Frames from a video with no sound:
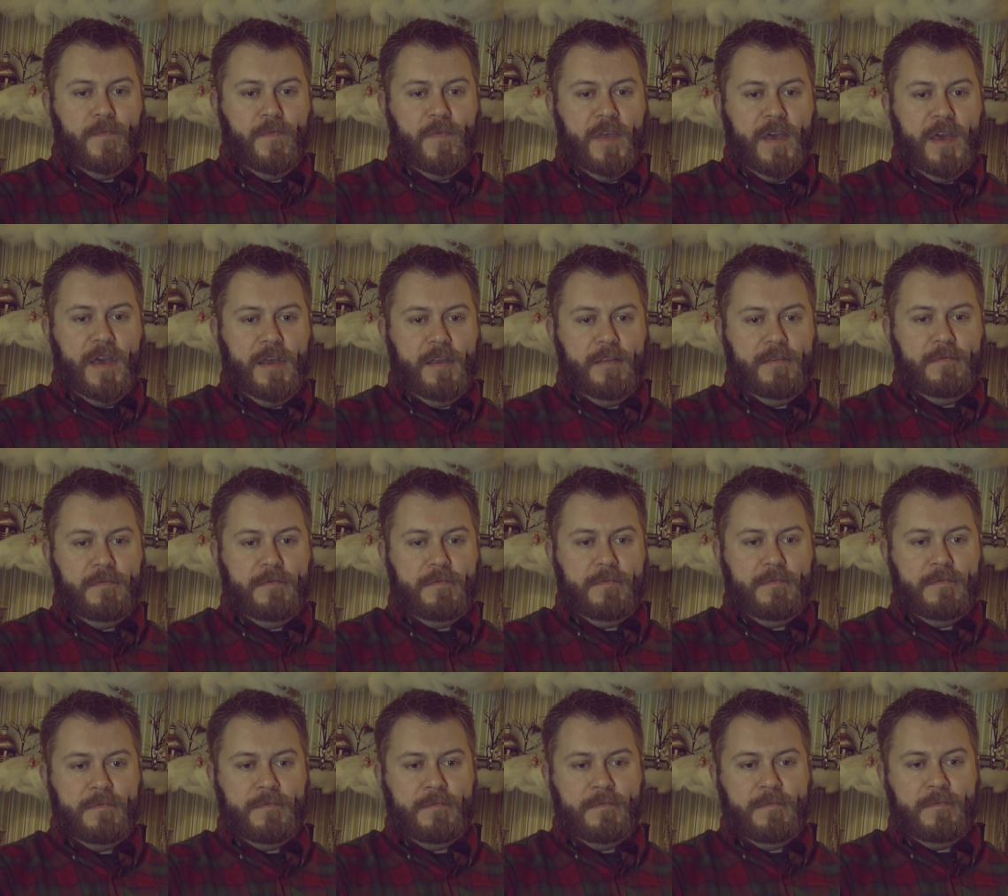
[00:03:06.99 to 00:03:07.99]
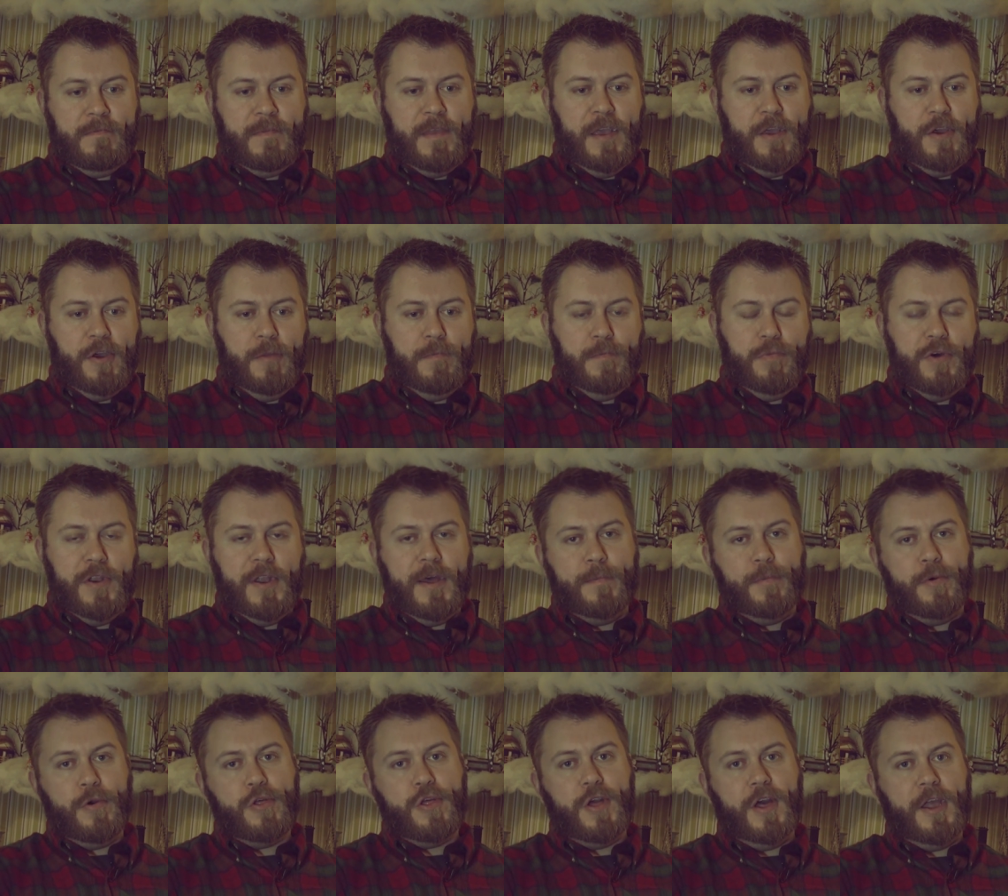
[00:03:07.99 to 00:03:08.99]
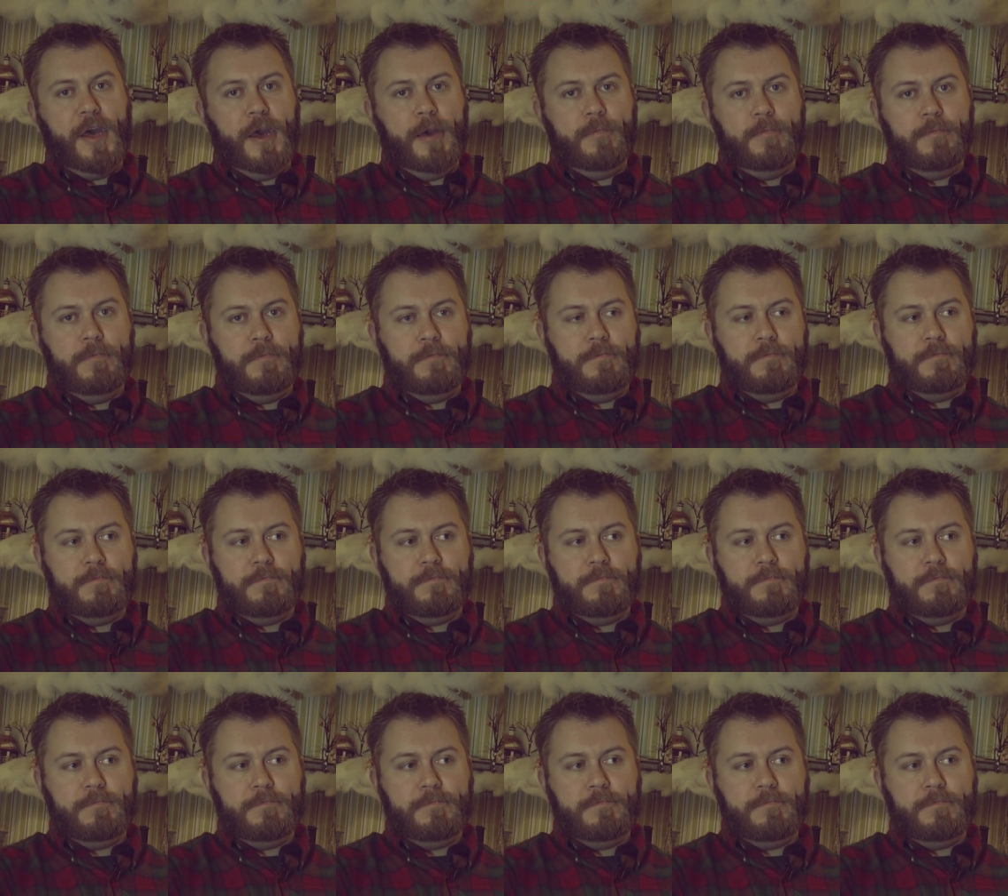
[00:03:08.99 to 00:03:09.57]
that he could put up or shut up.